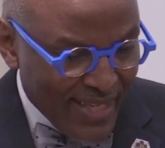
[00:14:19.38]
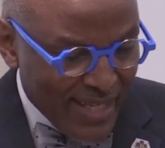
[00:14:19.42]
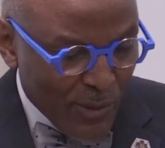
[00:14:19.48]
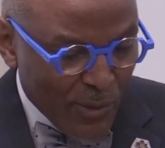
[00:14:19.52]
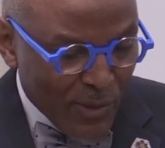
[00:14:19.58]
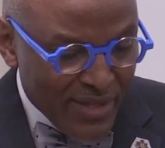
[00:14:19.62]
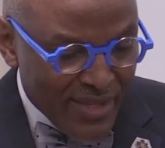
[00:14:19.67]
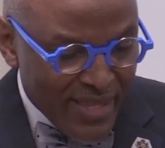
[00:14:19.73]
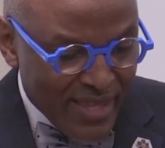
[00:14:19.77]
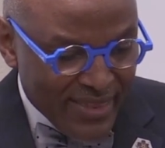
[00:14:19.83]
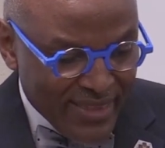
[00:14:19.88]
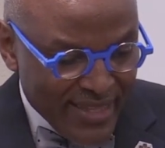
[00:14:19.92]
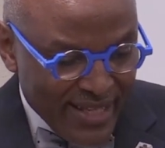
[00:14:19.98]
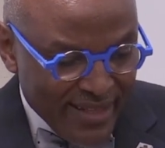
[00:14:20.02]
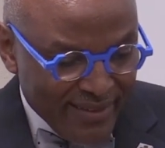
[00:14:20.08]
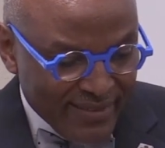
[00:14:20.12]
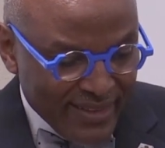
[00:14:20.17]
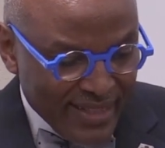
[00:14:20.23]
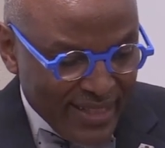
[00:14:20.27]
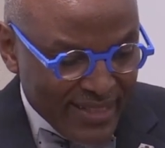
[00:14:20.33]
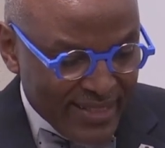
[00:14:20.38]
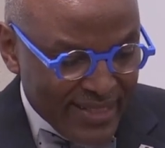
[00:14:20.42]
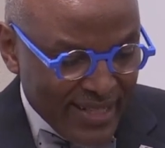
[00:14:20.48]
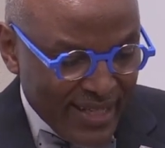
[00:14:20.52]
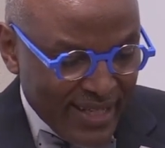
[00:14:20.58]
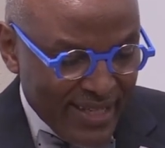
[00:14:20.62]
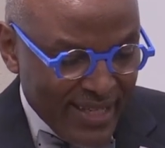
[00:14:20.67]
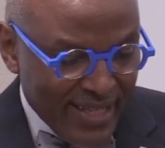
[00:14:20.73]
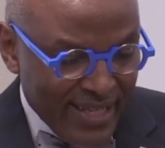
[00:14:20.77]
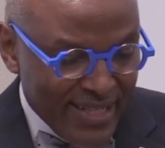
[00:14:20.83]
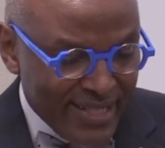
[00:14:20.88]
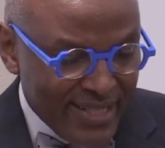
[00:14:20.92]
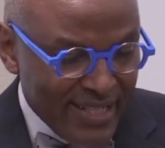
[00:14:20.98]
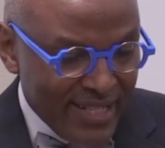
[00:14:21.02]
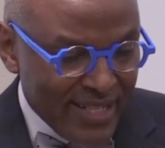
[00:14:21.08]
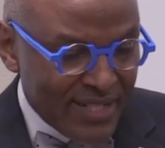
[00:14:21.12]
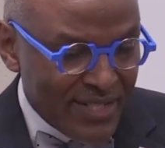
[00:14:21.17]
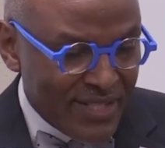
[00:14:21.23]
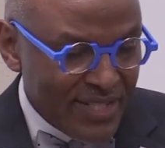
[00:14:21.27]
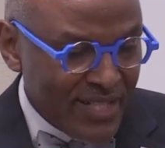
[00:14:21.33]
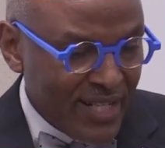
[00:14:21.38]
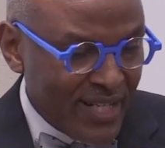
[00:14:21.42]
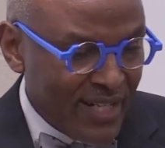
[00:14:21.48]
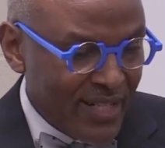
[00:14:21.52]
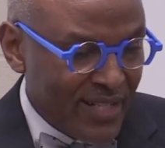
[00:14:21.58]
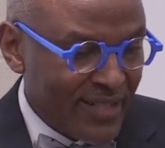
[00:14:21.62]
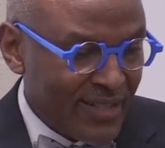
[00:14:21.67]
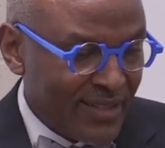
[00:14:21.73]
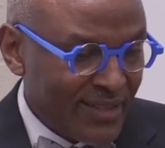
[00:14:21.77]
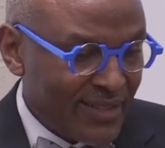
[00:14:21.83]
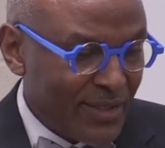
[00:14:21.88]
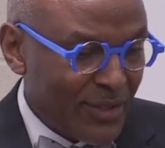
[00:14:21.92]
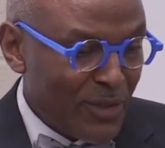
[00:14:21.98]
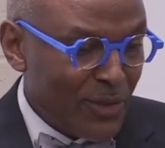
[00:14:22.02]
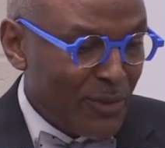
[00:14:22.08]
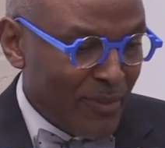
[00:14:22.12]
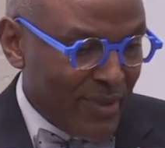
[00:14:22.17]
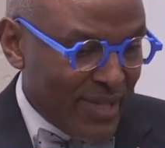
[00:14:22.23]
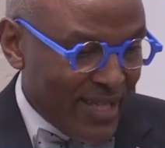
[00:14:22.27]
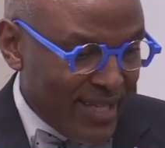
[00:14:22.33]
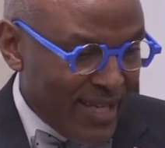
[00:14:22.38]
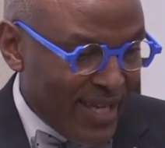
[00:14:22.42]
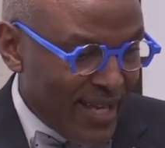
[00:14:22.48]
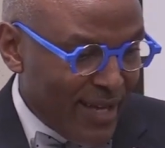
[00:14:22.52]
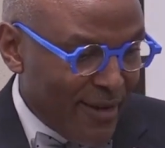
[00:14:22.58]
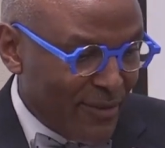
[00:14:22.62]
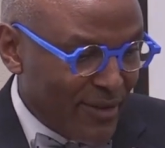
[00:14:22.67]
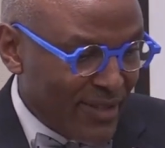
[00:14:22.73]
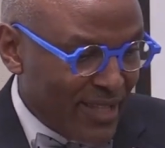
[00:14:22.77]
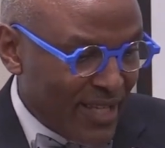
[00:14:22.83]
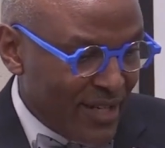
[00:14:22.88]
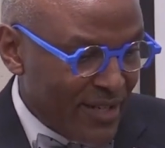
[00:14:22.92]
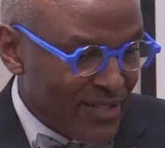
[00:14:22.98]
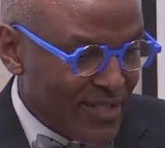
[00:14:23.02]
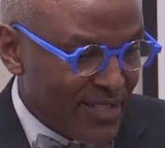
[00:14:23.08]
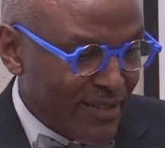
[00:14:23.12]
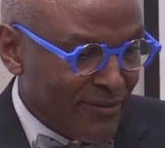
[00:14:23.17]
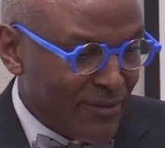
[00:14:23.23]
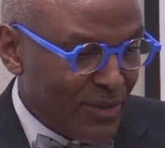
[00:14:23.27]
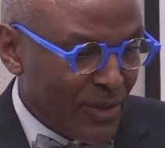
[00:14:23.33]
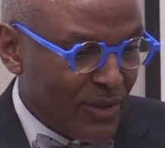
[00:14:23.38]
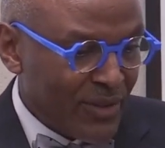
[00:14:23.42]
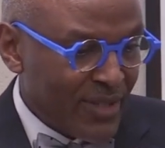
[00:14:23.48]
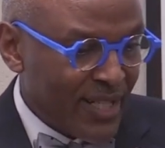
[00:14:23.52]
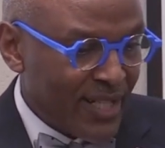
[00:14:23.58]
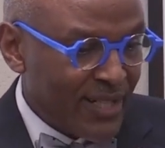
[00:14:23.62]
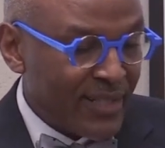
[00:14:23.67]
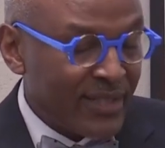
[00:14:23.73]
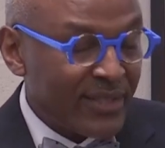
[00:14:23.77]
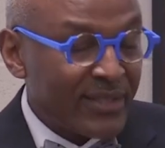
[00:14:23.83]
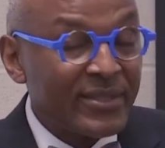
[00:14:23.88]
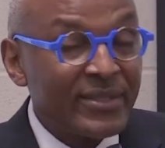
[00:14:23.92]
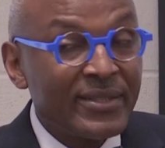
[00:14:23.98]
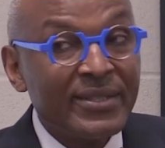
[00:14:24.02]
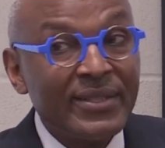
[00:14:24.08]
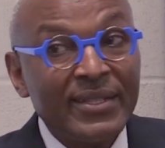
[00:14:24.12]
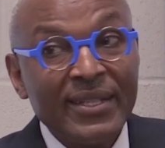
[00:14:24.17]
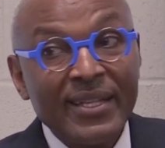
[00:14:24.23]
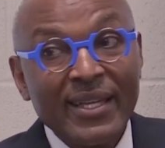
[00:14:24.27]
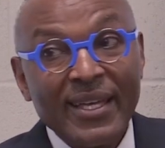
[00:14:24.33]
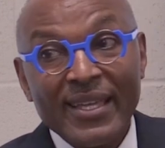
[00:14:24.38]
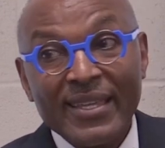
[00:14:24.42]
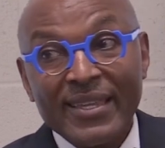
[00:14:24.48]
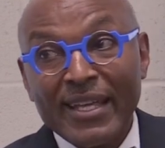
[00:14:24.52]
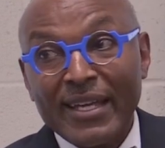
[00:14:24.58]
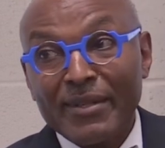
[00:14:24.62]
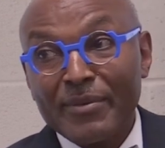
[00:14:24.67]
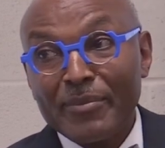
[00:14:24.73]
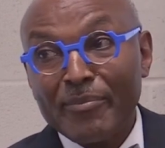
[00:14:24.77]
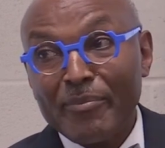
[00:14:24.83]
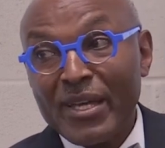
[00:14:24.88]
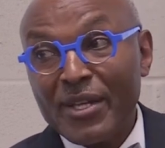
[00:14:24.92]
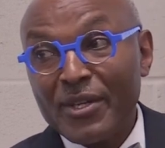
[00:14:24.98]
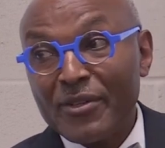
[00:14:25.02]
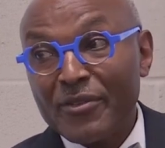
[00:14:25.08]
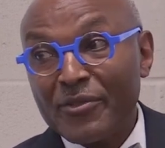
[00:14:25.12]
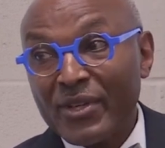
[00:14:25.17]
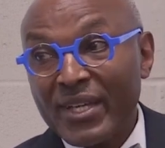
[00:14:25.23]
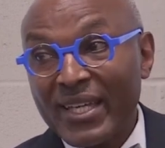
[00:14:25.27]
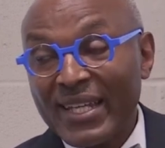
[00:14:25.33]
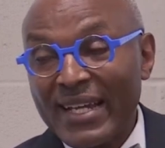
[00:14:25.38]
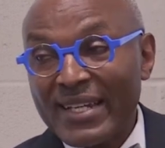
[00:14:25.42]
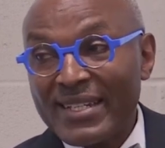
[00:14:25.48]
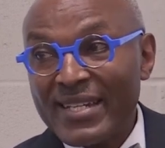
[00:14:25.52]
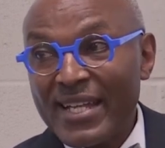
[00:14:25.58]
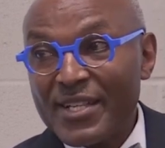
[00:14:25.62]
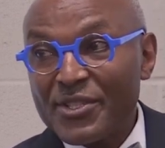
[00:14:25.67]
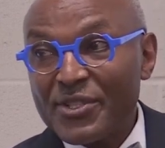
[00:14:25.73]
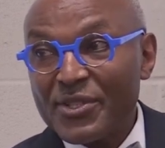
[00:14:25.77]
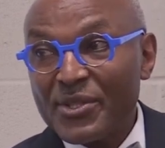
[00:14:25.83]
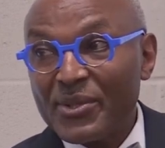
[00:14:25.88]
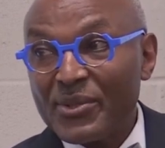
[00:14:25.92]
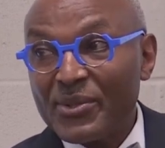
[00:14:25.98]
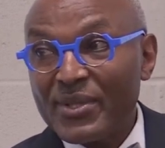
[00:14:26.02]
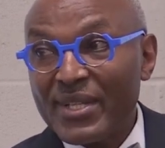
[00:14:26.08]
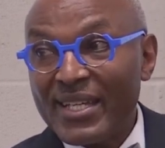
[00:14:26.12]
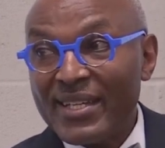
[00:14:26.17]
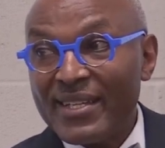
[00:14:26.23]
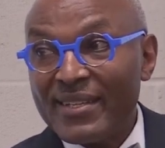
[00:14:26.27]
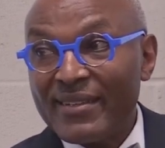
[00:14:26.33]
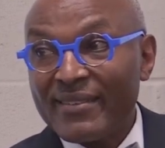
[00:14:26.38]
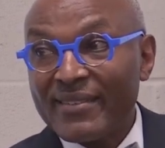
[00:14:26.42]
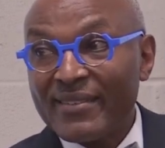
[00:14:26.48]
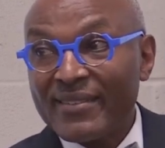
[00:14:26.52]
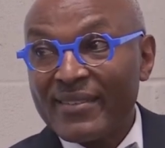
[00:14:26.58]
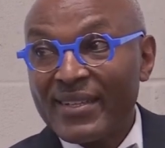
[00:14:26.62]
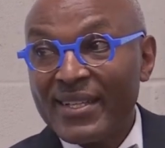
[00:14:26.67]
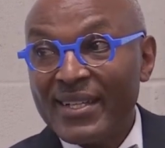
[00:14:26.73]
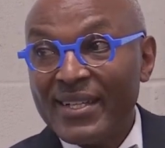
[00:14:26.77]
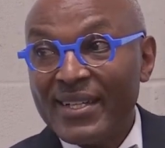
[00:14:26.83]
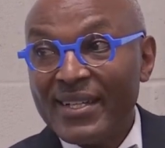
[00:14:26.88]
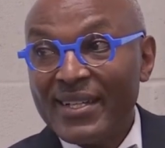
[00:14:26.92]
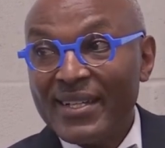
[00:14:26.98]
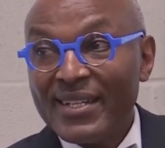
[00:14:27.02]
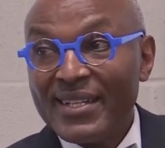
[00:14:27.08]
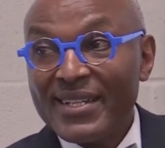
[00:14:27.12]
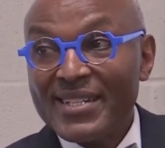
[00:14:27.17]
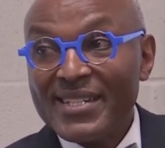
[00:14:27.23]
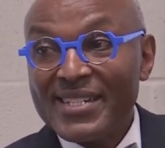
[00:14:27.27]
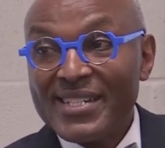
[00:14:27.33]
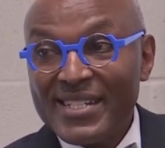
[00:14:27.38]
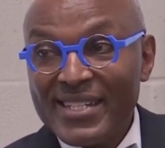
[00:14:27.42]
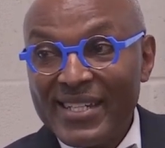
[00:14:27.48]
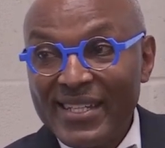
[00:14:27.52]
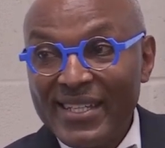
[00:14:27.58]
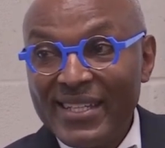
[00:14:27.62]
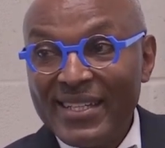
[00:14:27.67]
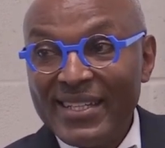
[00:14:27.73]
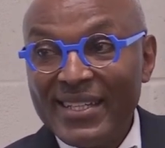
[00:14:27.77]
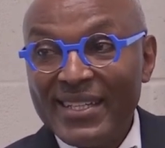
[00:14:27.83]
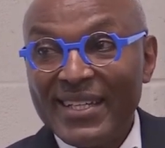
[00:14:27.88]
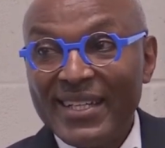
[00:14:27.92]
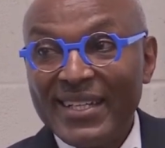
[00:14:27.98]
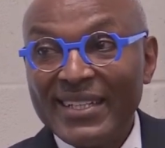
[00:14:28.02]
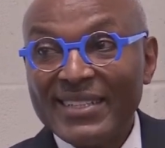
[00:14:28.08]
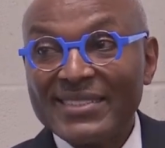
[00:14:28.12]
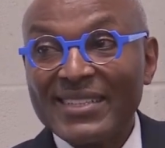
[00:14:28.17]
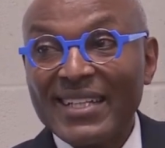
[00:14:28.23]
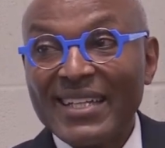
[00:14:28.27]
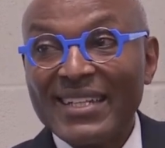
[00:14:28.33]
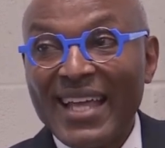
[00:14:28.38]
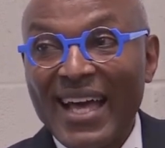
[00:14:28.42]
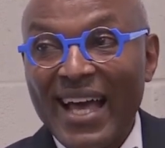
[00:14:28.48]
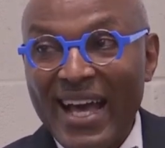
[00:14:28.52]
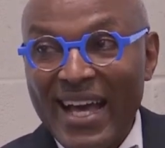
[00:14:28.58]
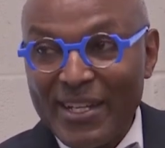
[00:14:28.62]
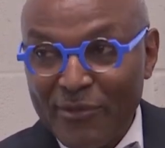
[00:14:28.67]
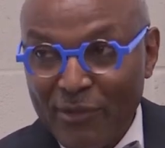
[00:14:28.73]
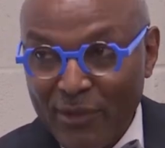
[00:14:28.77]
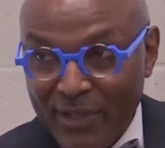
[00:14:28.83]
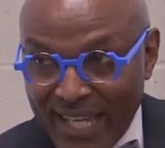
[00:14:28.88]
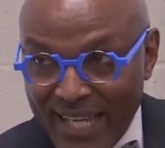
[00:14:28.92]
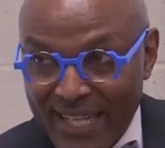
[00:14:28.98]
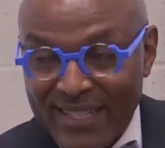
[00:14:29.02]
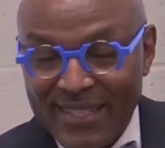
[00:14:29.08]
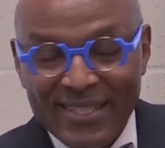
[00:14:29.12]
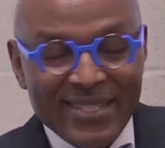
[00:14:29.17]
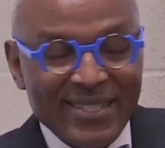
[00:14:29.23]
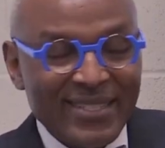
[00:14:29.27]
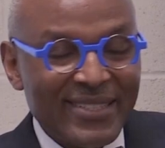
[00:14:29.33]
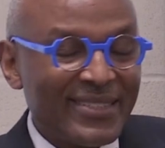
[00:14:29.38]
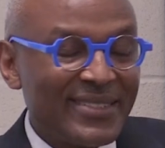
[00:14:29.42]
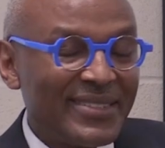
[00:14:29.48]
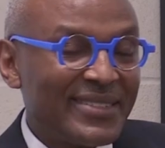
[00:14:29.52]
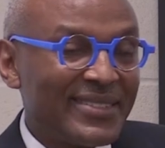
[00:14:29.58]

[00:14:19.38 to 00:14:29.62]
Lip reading: And one of the things that endears her to me for the years I've known her, and that many of you can attest to, is she is an advocate